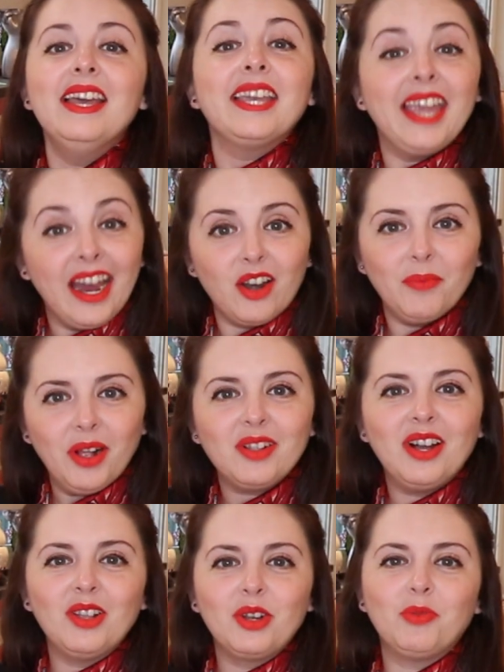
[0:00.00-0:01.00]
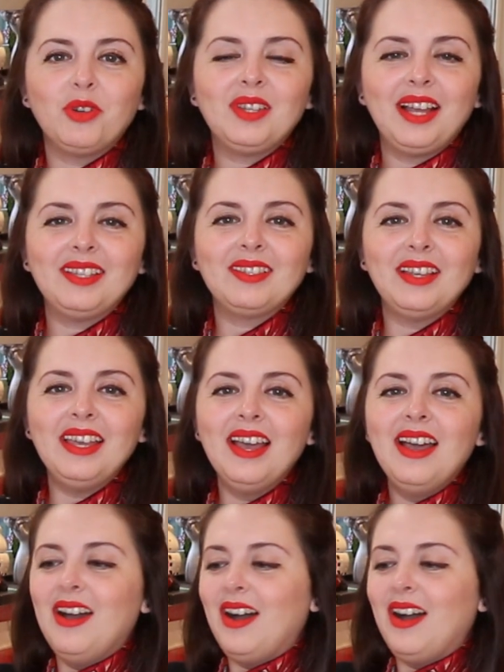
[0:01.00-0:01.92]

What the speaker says: caramel color precisely.